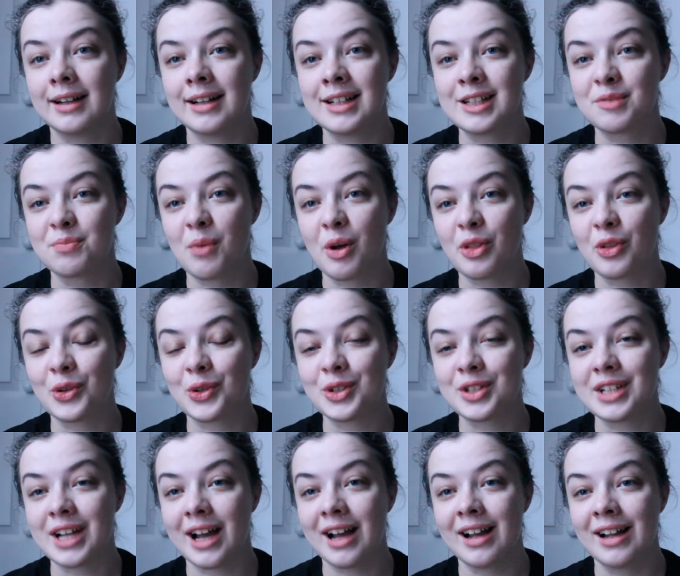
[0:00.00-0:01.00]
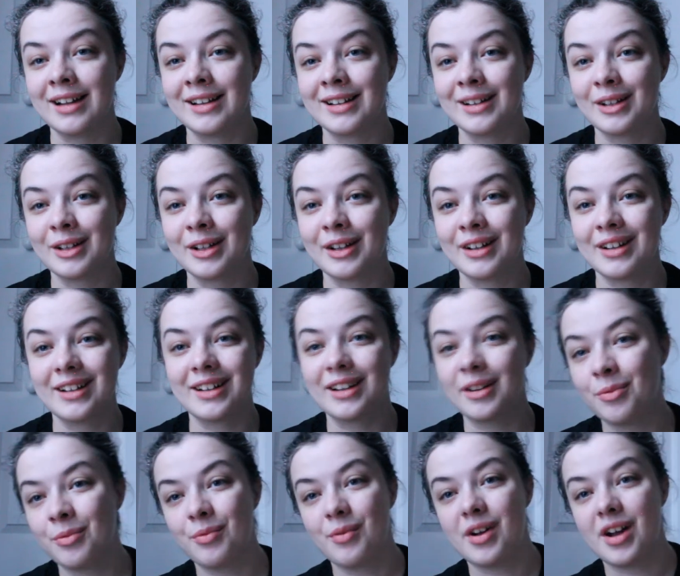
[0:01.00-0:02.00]
his mother died
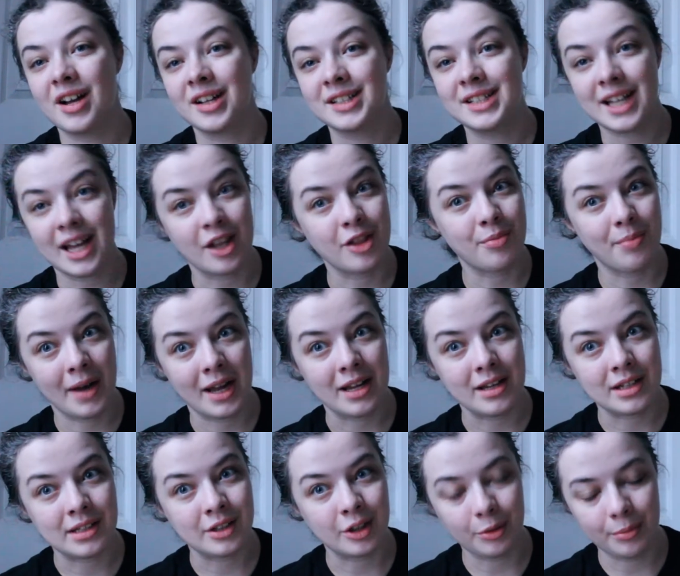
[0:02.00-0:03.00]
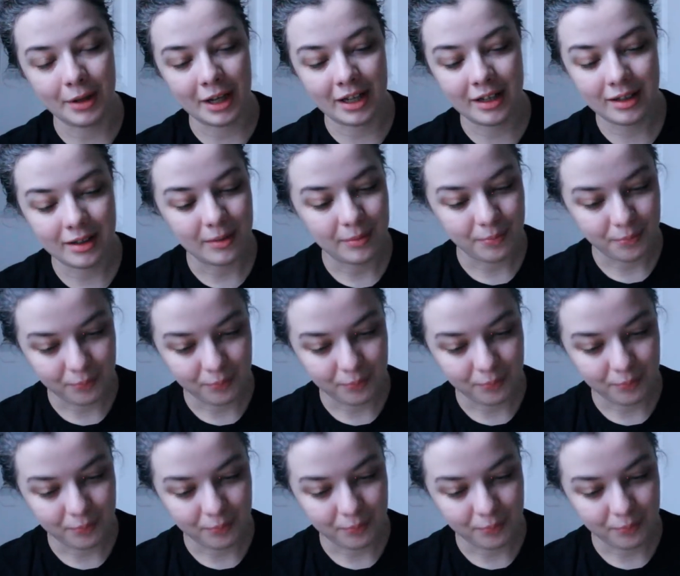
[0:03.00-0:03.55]
a death by Indelbed.